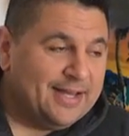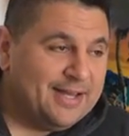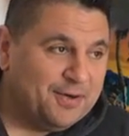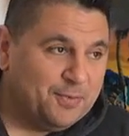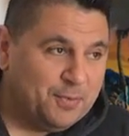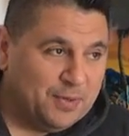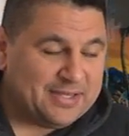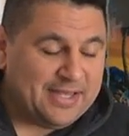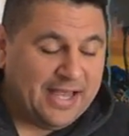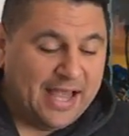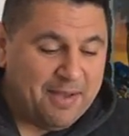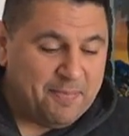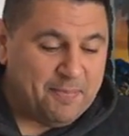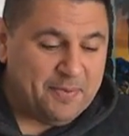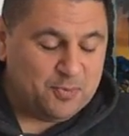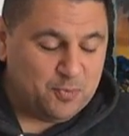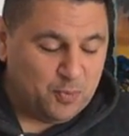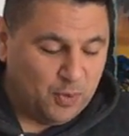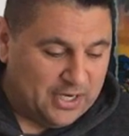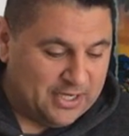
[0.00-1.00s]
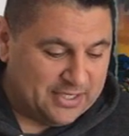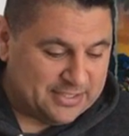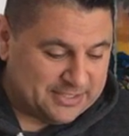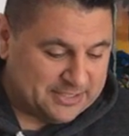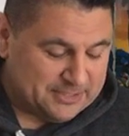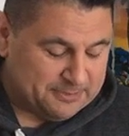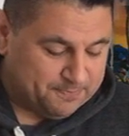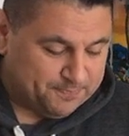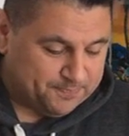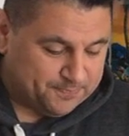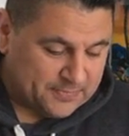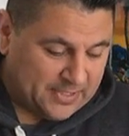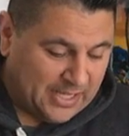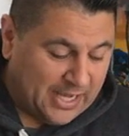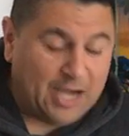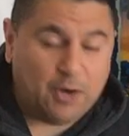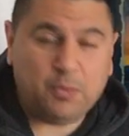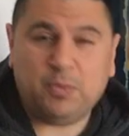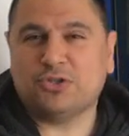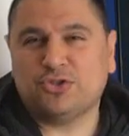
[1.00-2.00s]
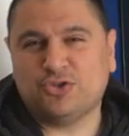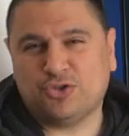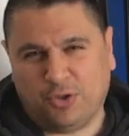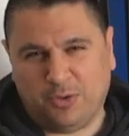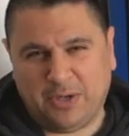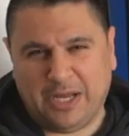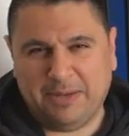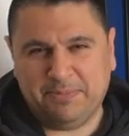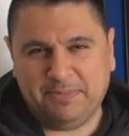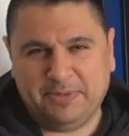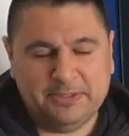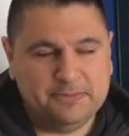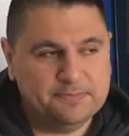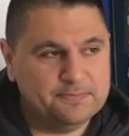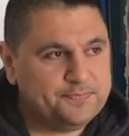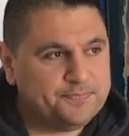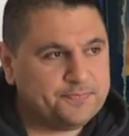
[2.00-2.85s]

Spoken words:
what happened was, I was so happy.